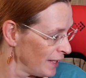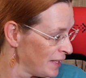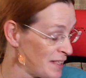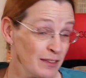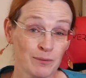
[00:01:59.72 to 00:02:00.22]

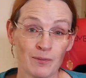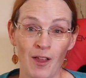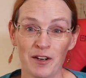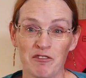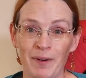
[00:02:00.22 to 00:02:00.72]
It's a
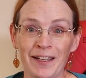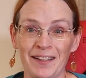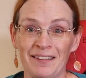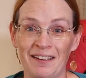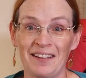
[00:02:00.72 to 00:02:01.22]
lot of
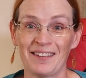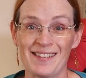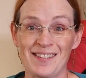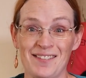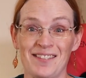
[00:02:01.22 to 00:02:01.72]
money.
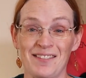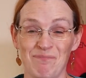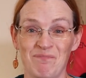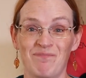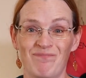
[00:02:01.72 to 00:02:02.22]
It's
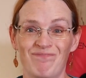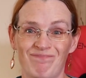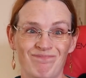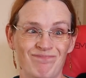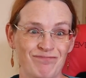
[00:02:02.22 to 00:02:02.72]
a
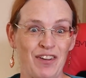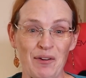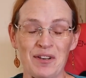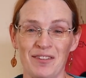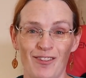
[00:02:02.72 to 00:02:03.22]
very